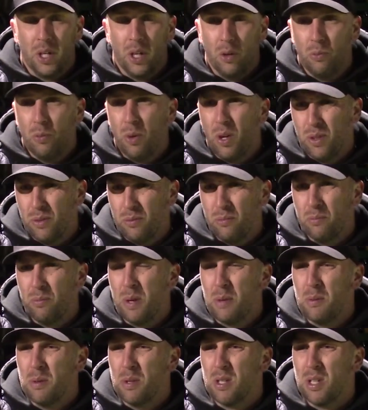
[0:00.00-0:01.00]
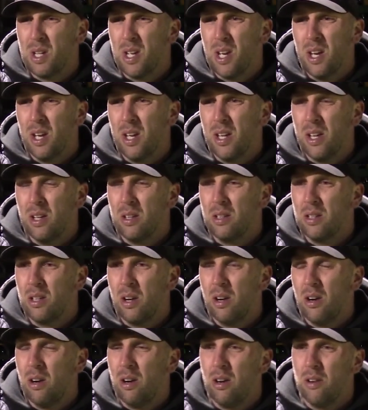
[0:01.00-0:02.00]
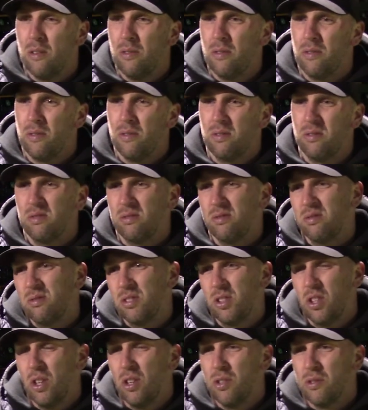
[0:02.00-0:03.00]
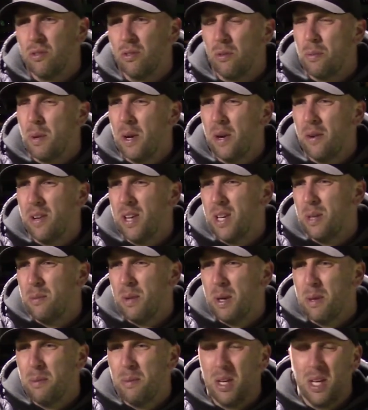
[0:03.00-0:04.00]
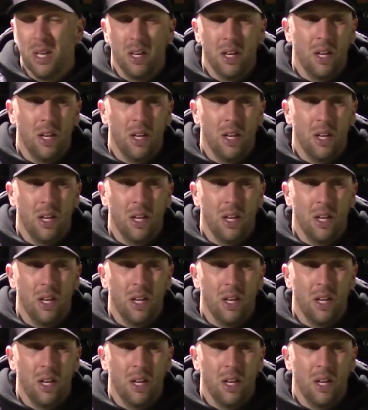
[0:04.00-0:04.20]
one maybe scared at half chance of a penalty, maybe.